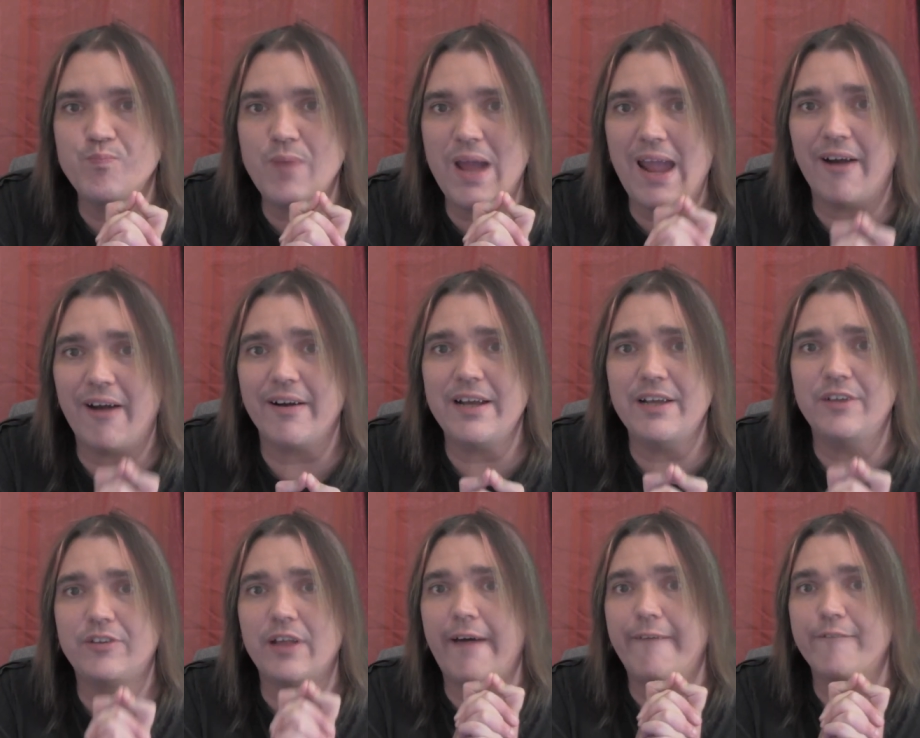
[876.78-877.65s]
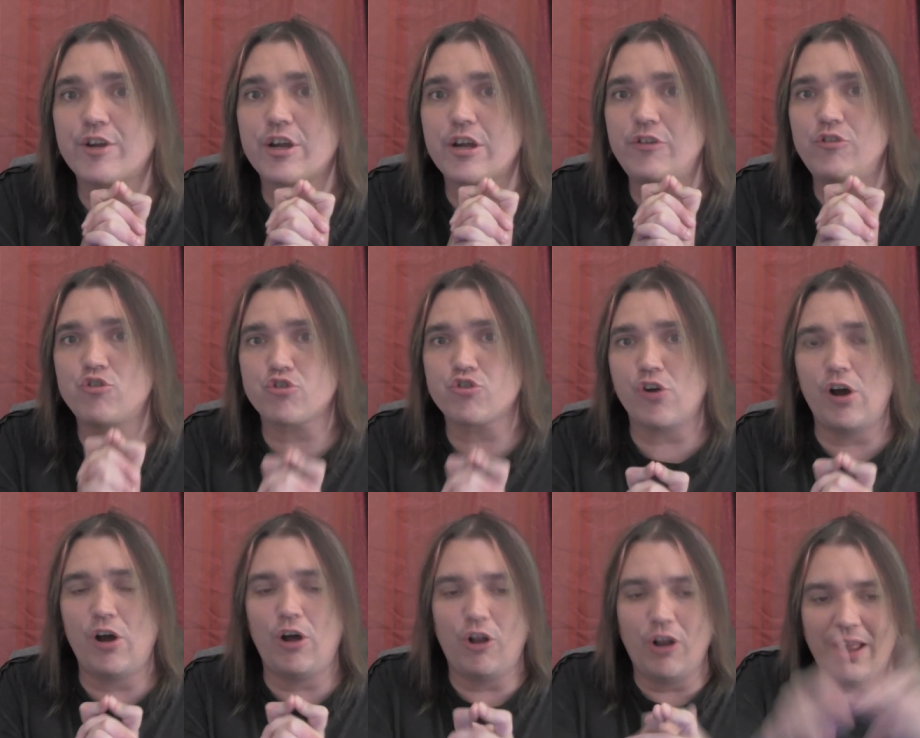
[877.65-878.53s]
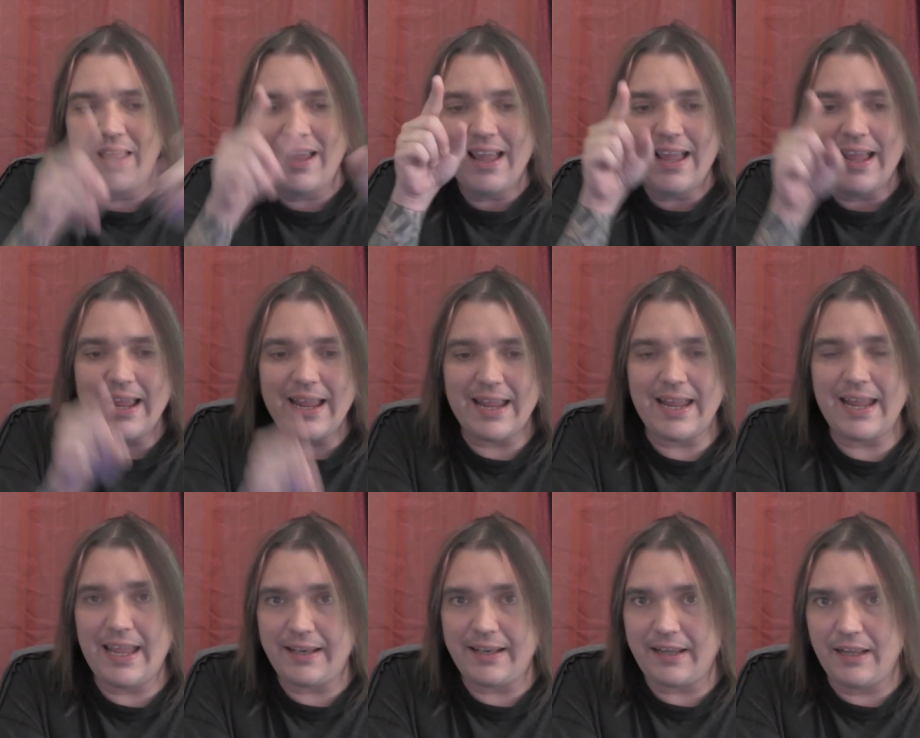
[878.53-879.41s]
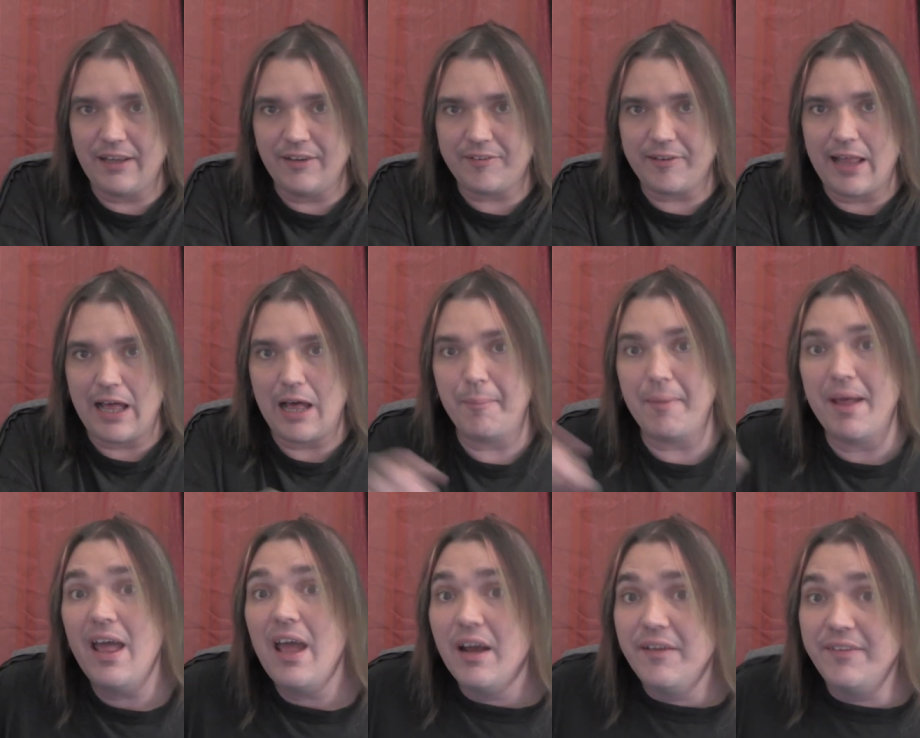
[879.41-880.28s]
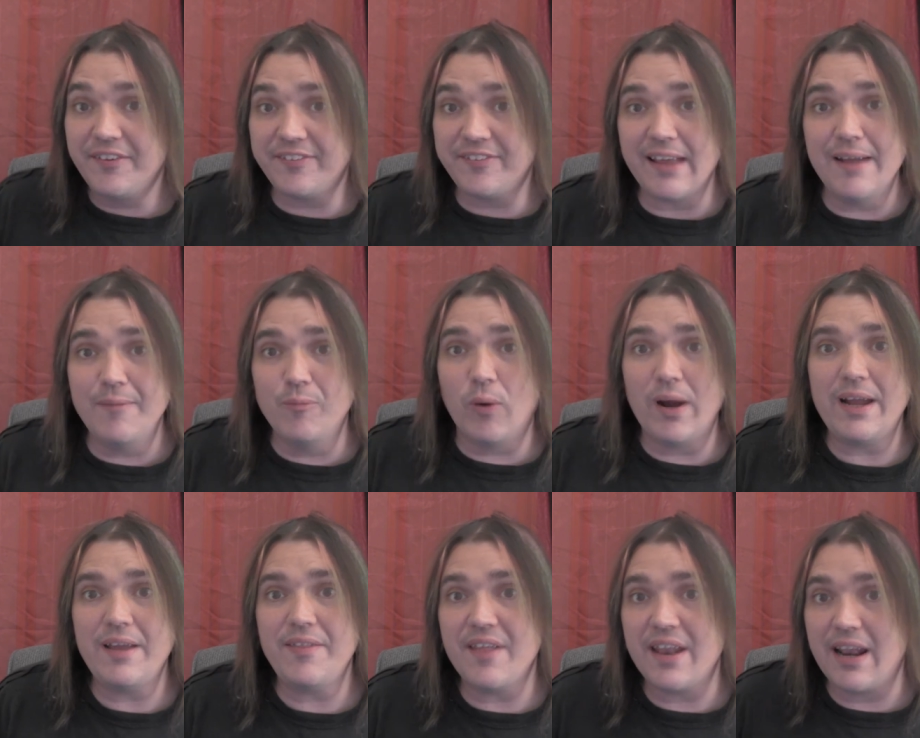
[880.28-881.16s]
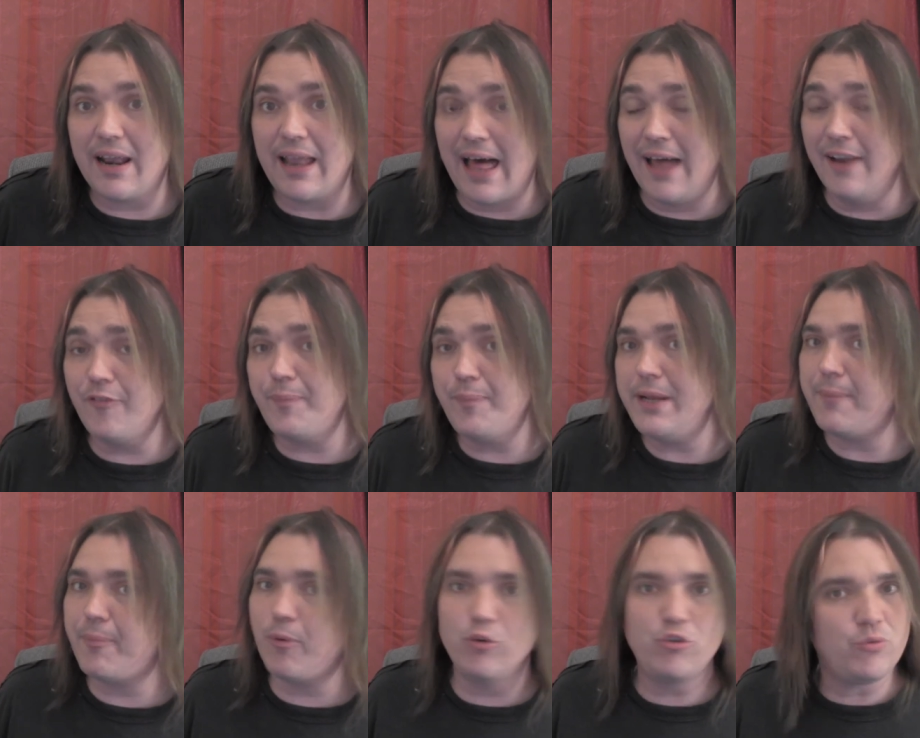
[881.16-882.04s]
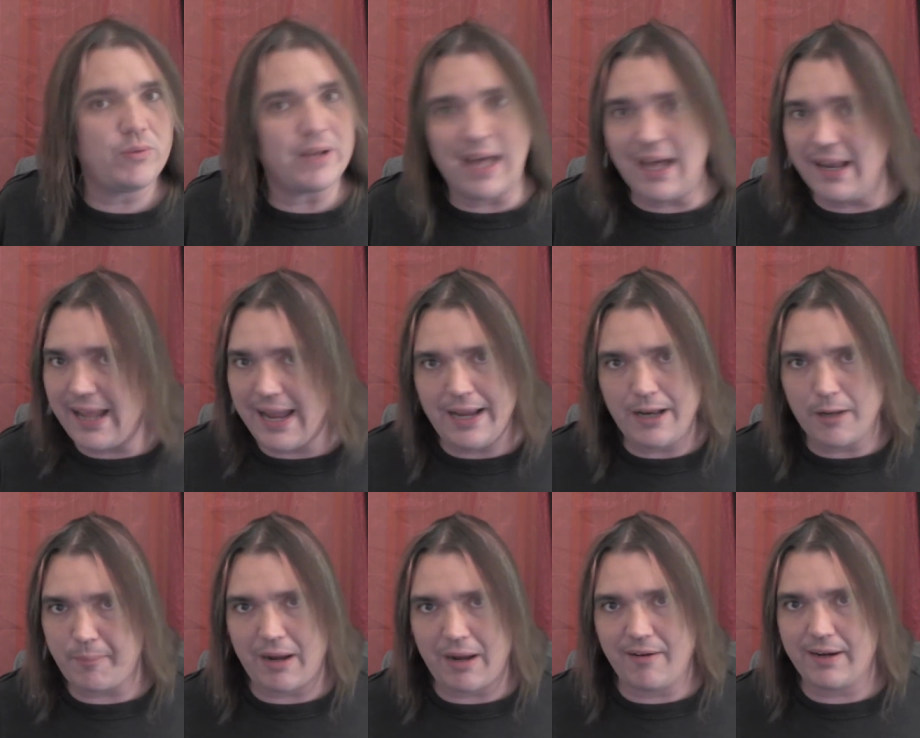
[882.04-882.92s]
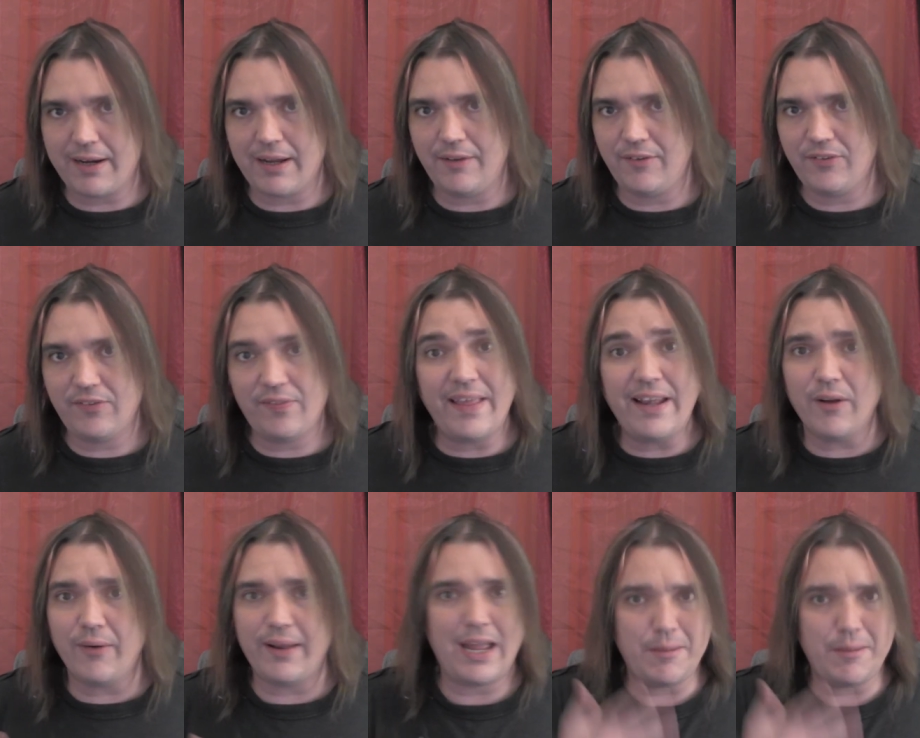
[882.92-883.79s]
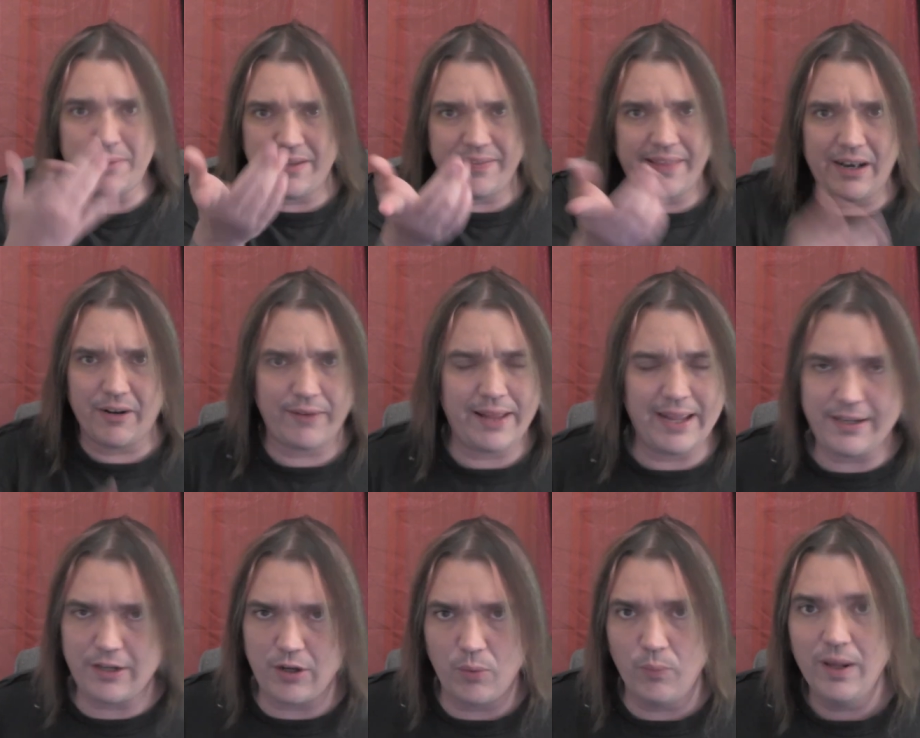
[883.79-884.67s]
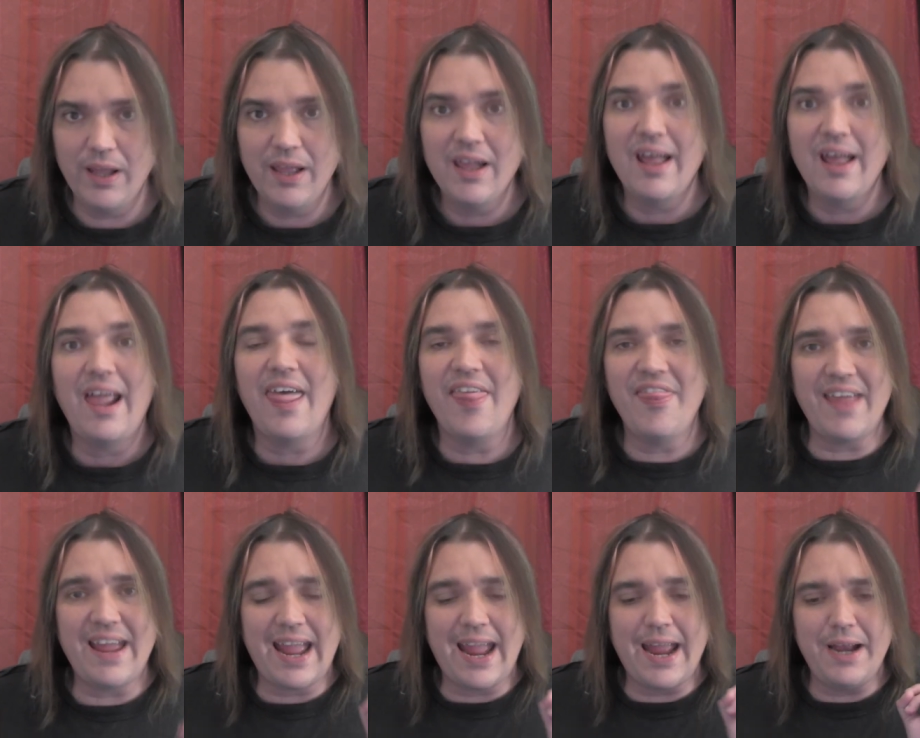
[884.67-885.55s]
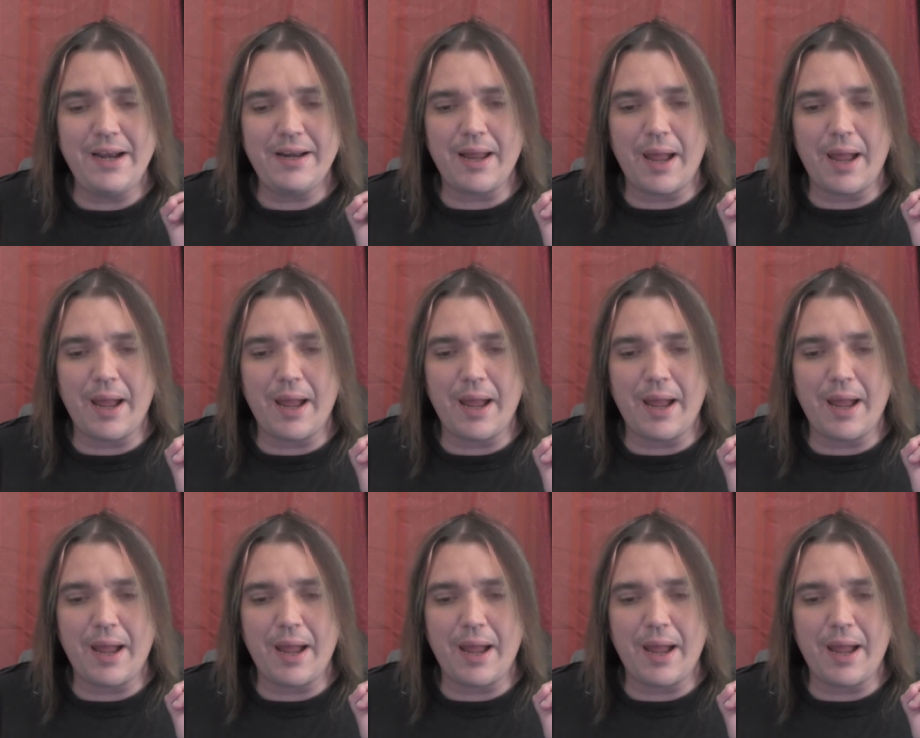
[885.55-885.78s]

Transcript: areas of control in Islam, the same way that a lot of people do not hate Americans. They don't hate me, they don't hate you. They hate